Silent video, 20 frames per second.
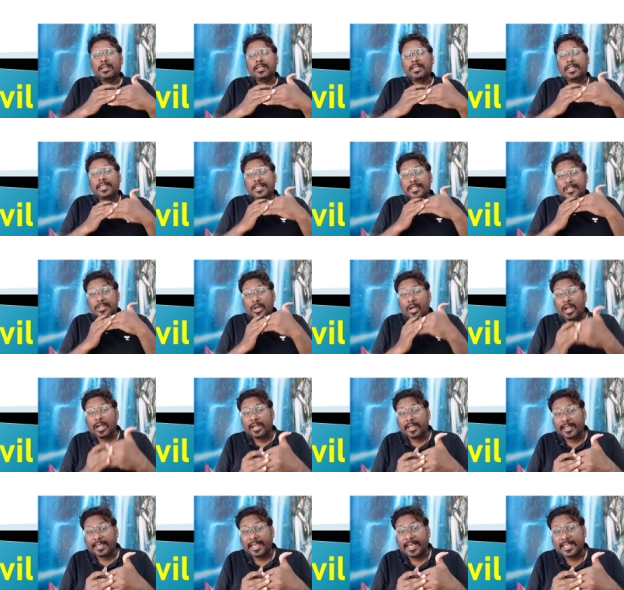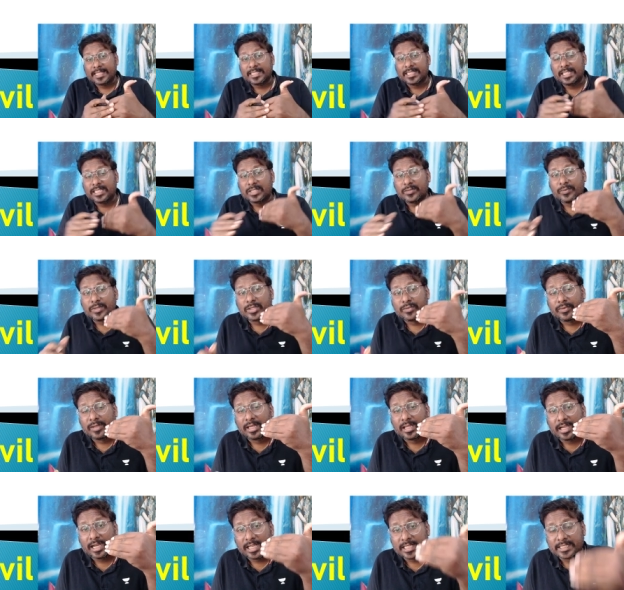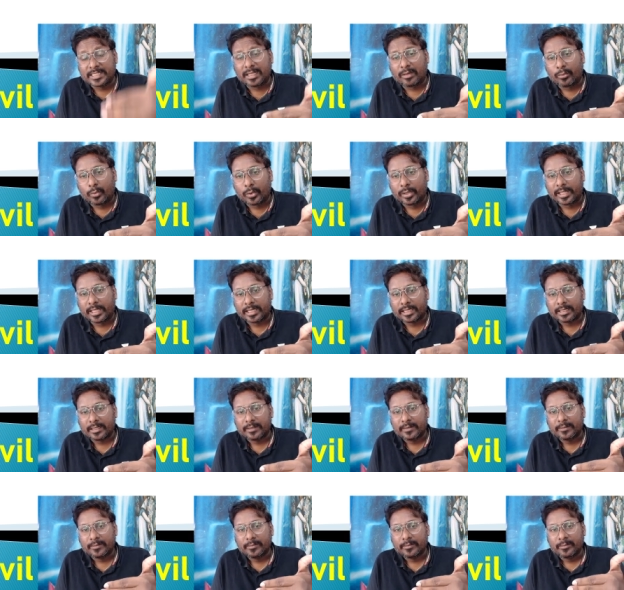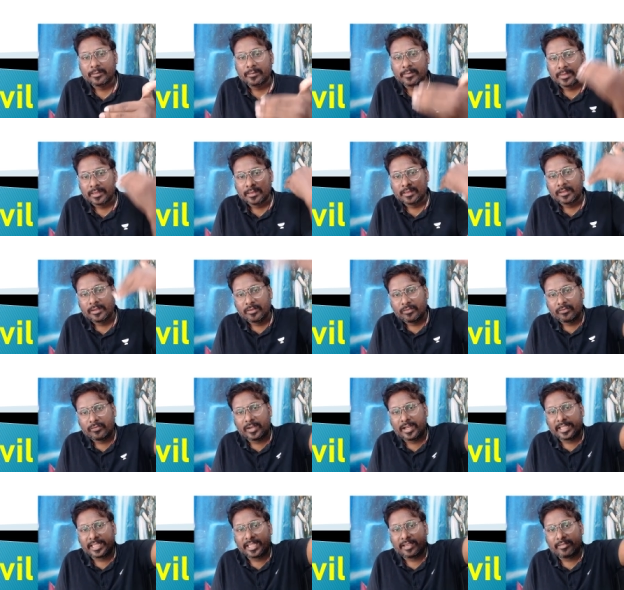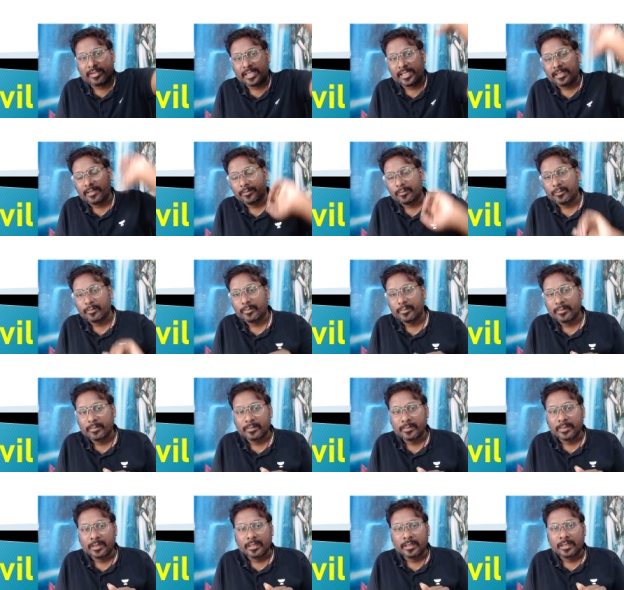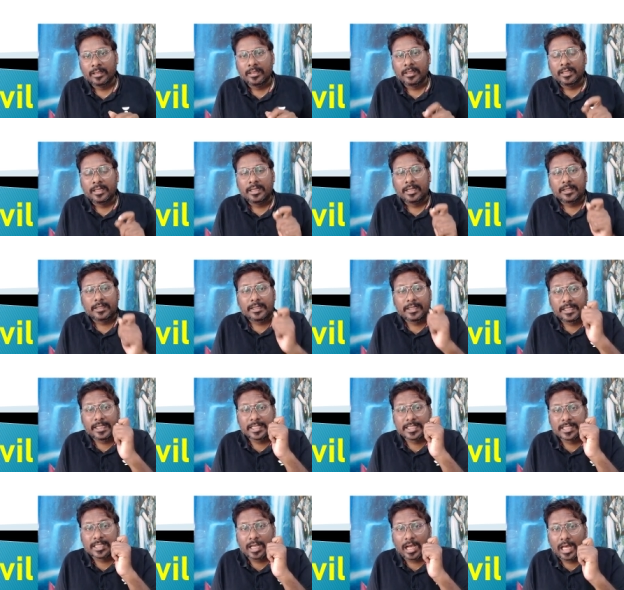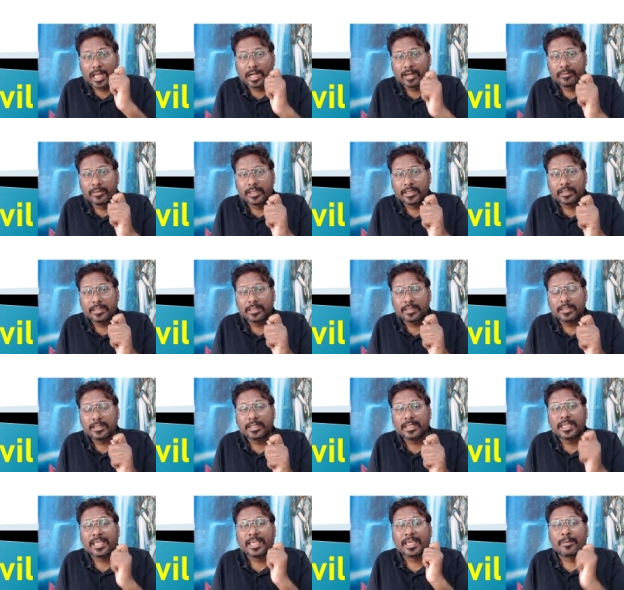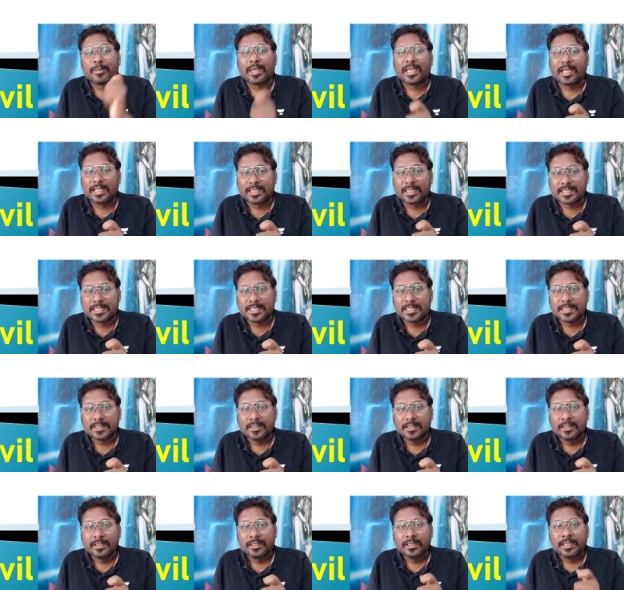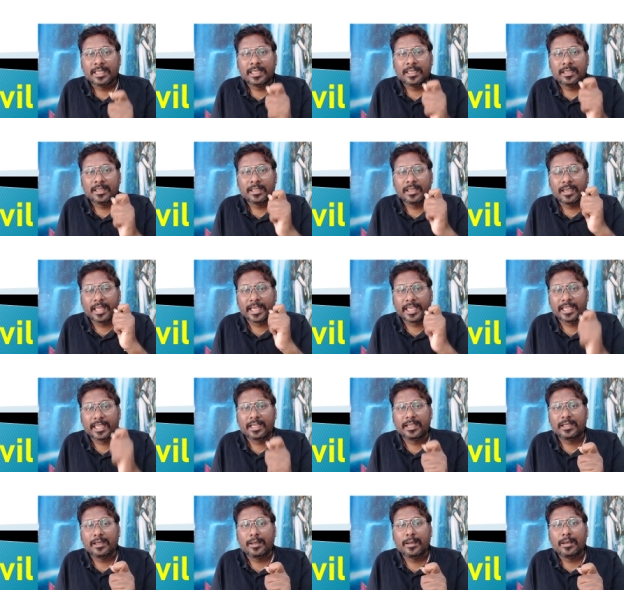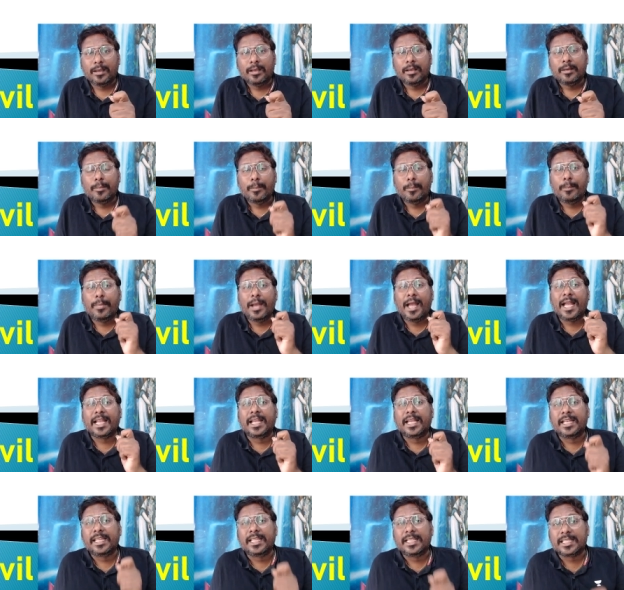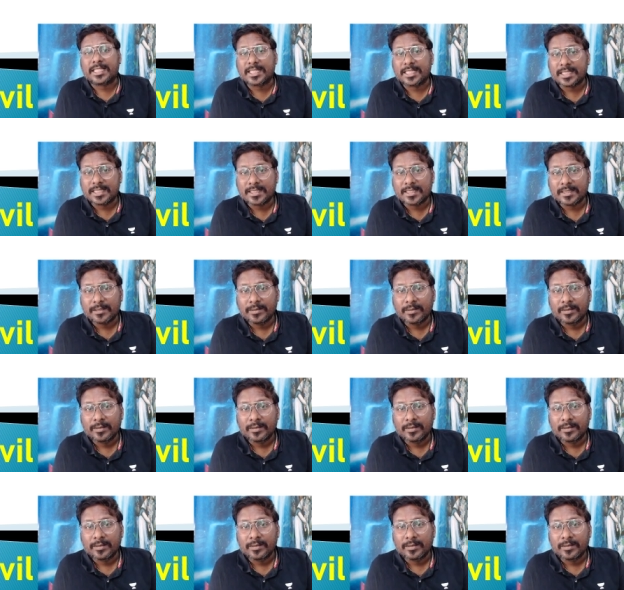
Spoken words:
Dissolved gases which will cause the odor fly away. Dissolved chemicals like manganese,